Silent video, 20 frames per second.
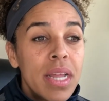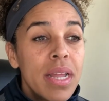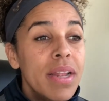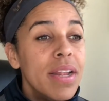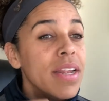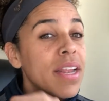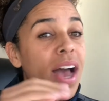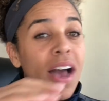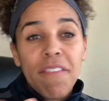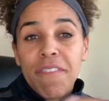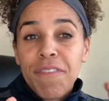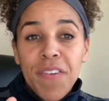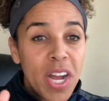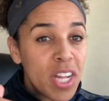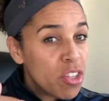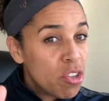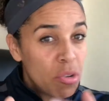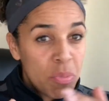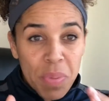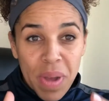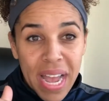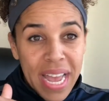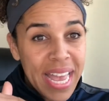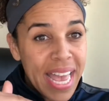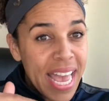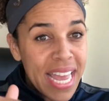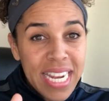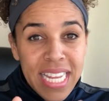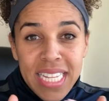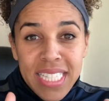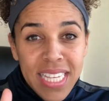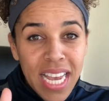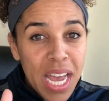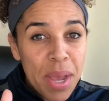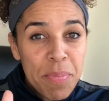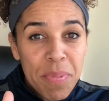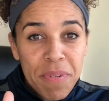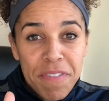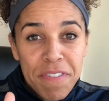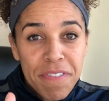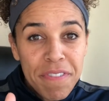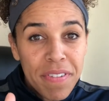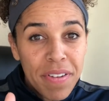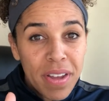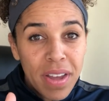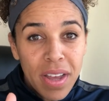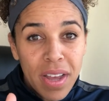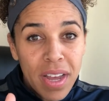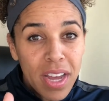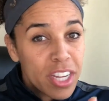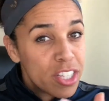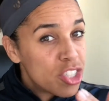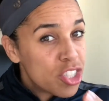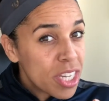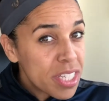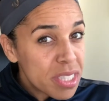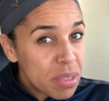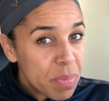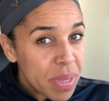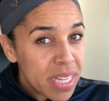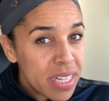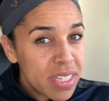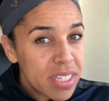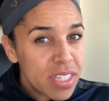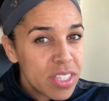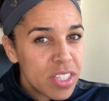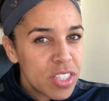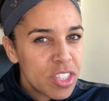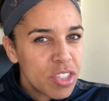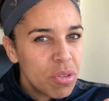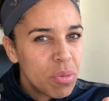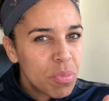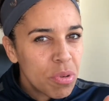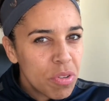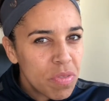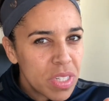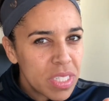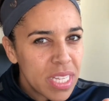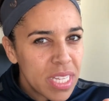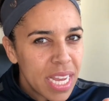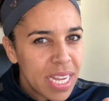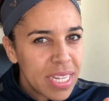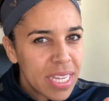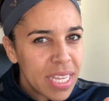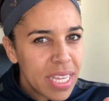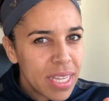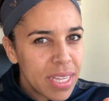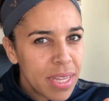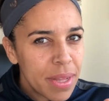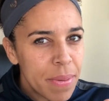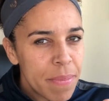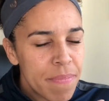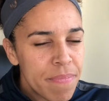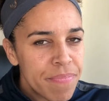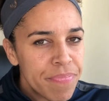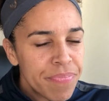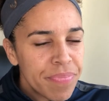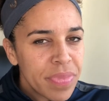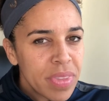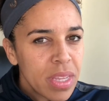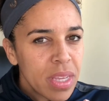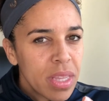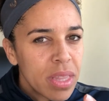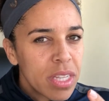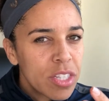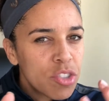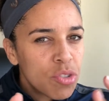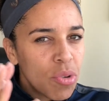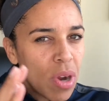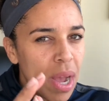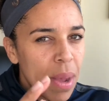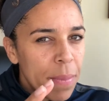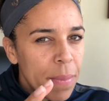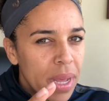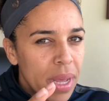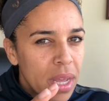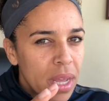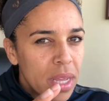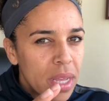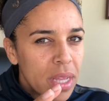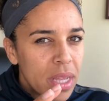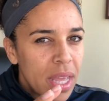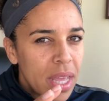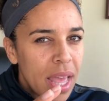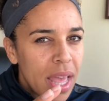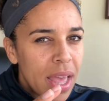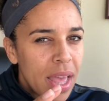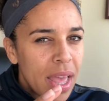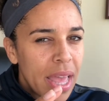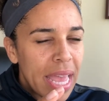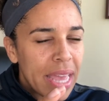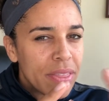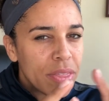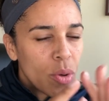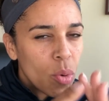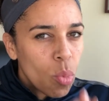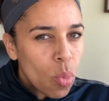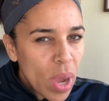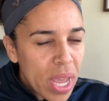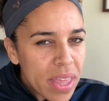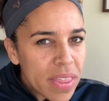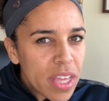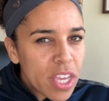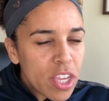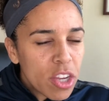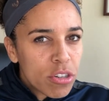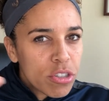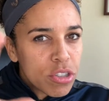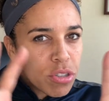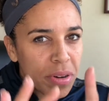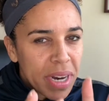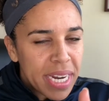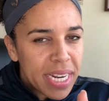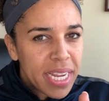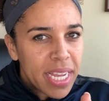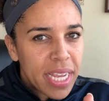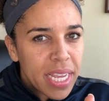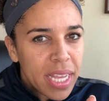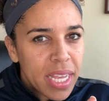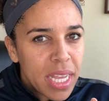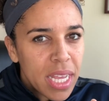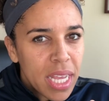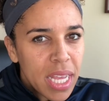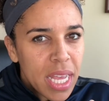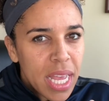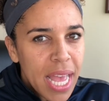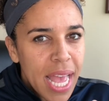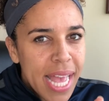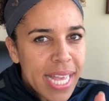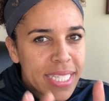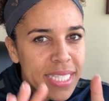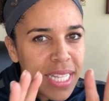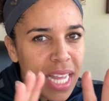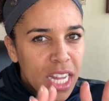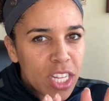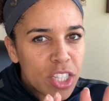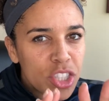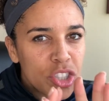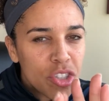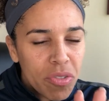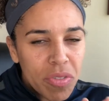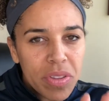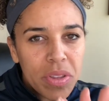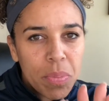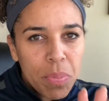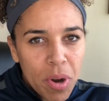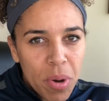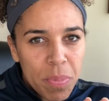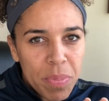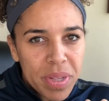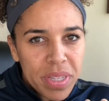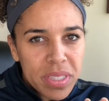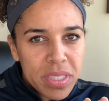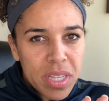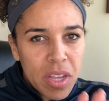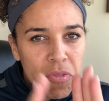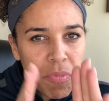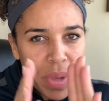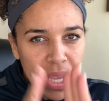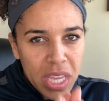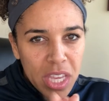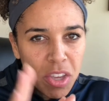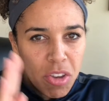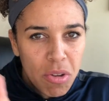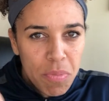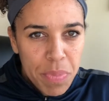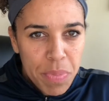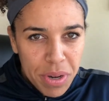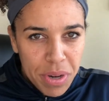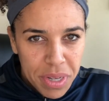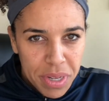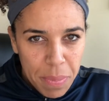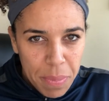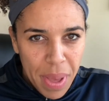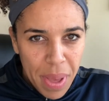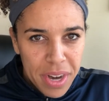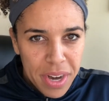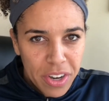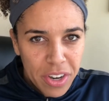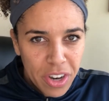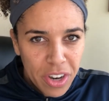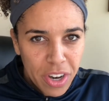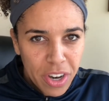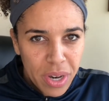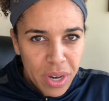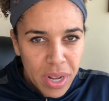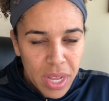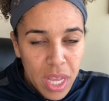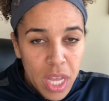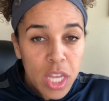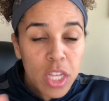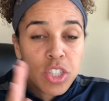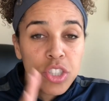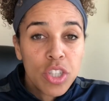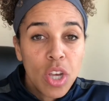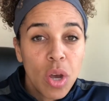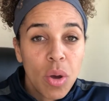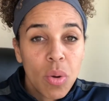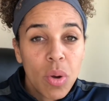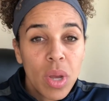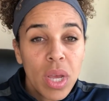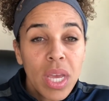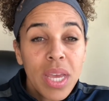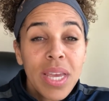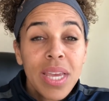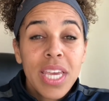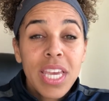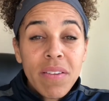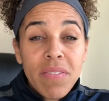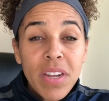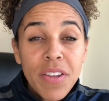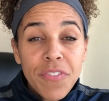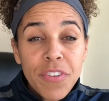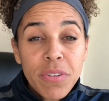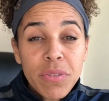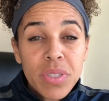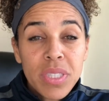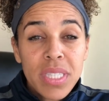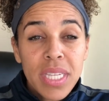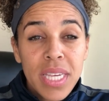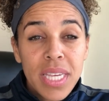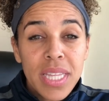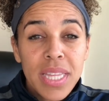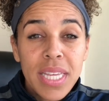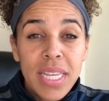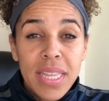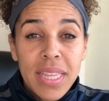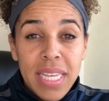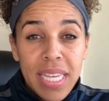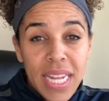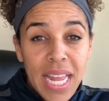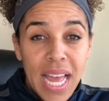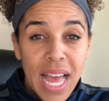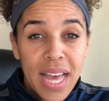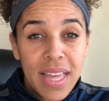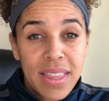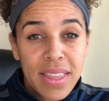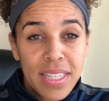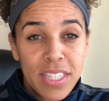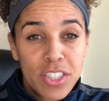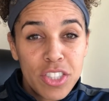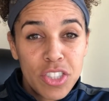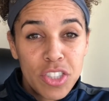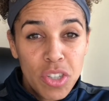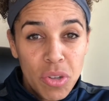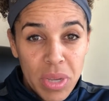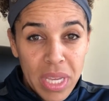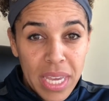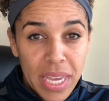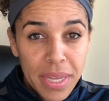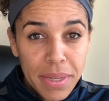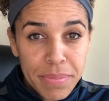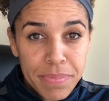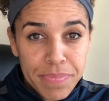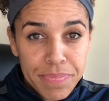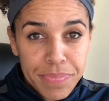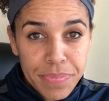not followed by any type of adjustment to improve the technique, the drama and the way that you're training is not serving the purpose of making you a better competitor. So even if you see the elite athletes doing it,